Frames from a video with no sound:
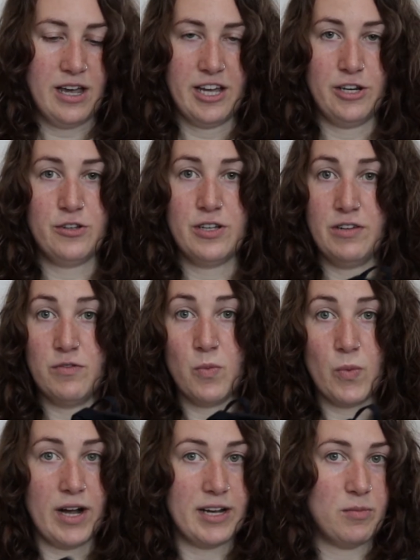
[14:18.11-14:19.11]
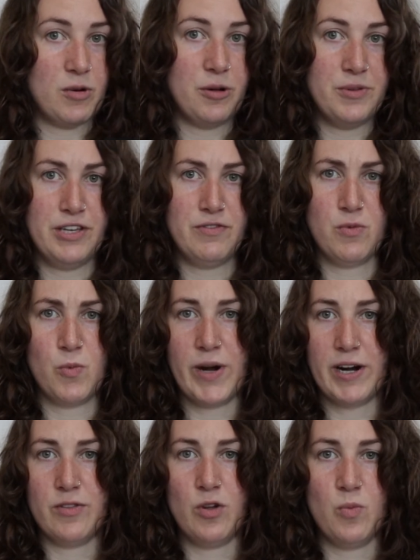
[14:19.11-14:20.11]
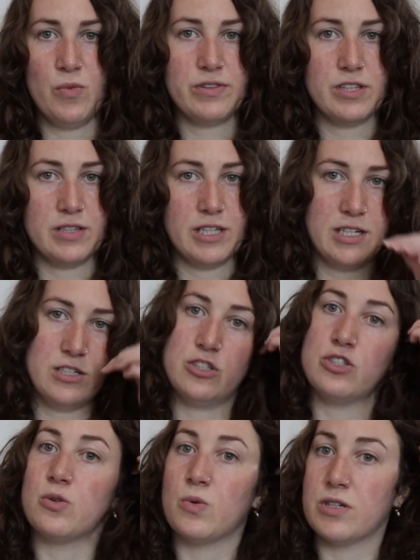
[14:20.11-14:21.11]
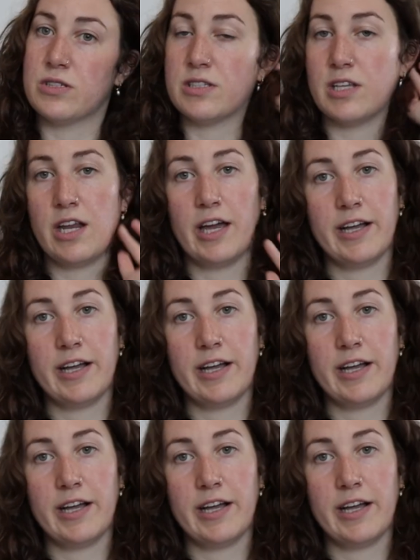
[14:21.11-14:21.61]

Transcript: and you could even, I could probably even wear them with the linen shorts that